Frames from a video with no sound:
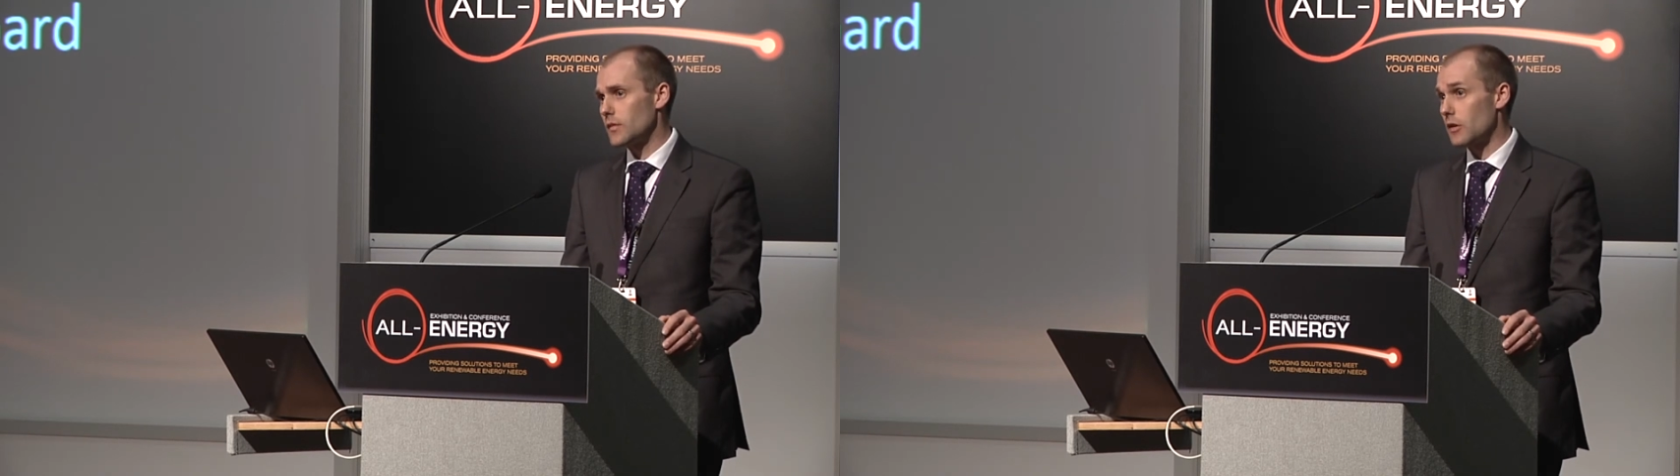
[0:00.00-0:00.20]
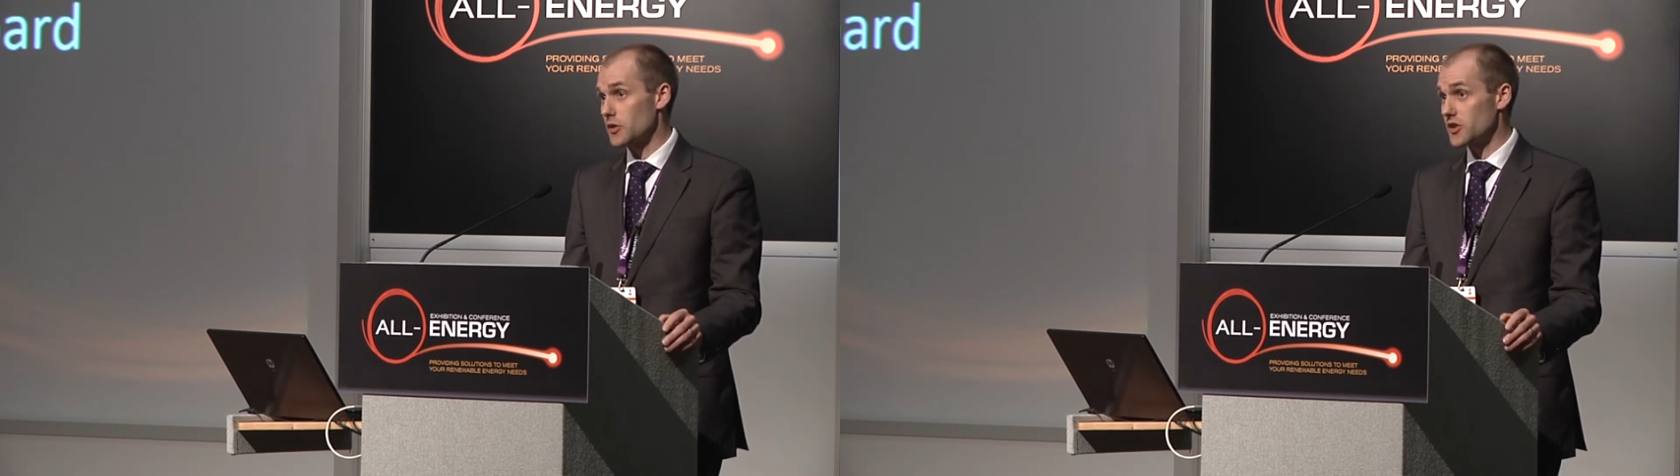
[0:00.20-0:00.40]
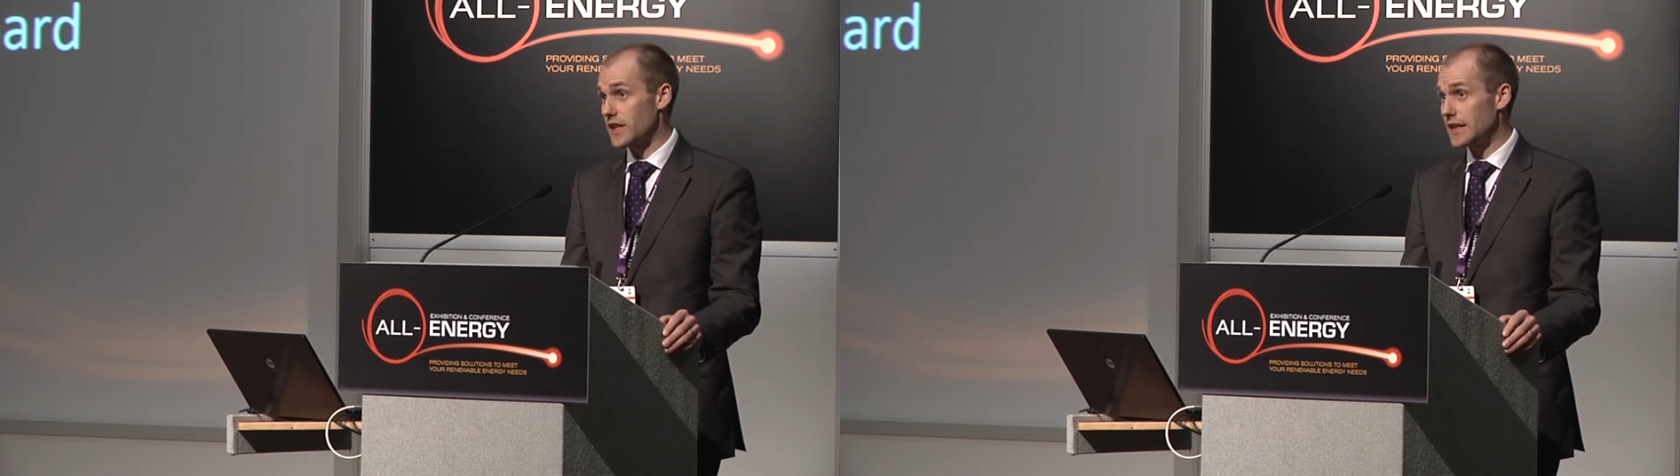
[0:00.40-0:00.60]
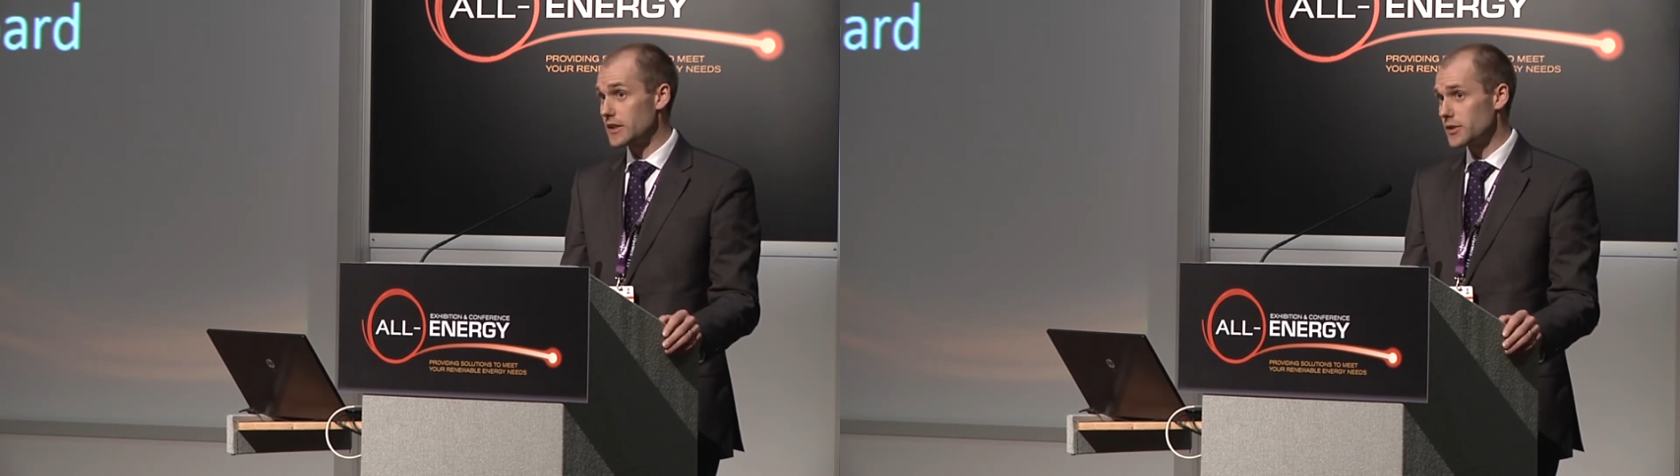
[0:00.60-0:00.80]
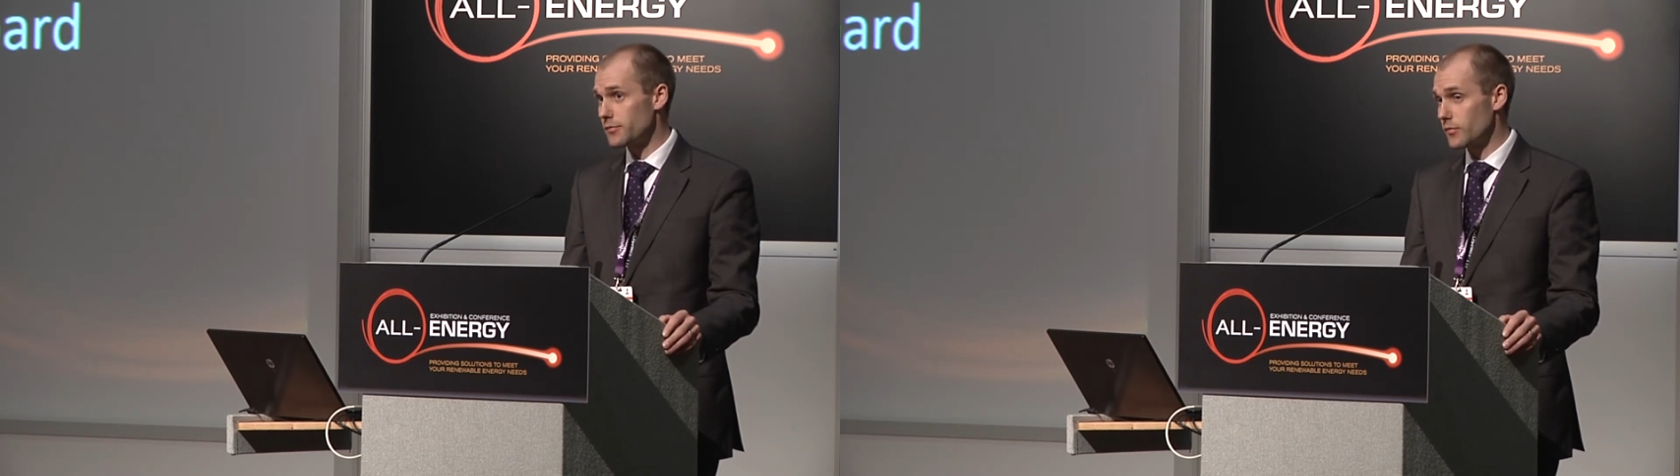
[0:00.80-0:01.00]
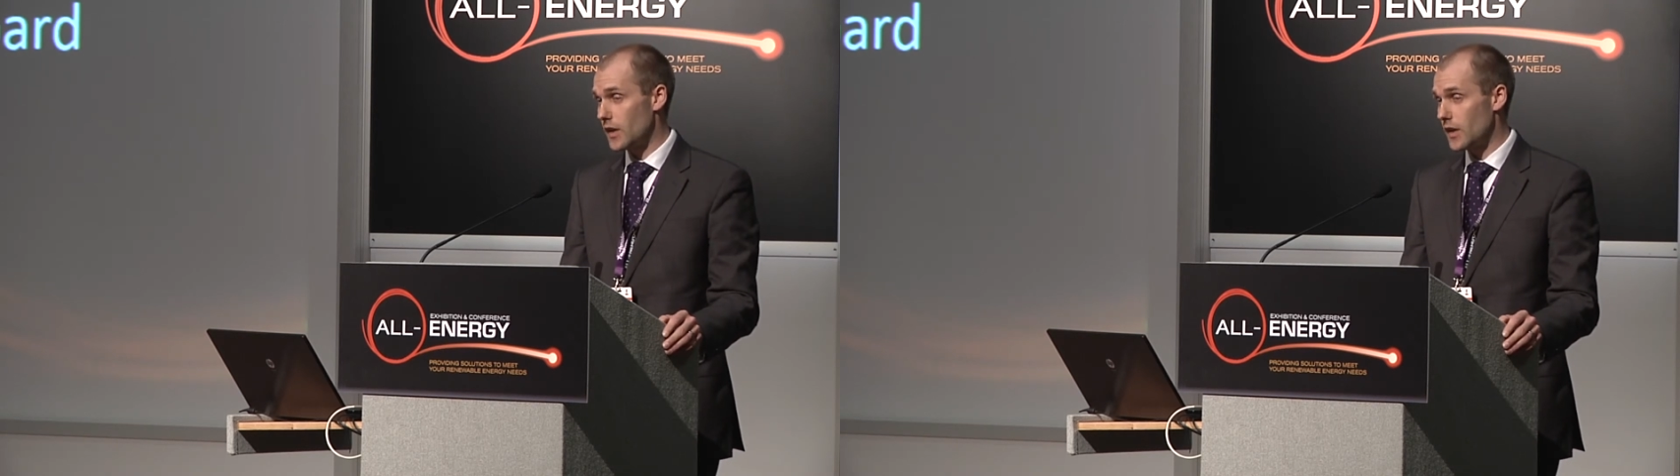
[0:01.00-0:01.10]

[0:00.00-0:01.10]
our stand,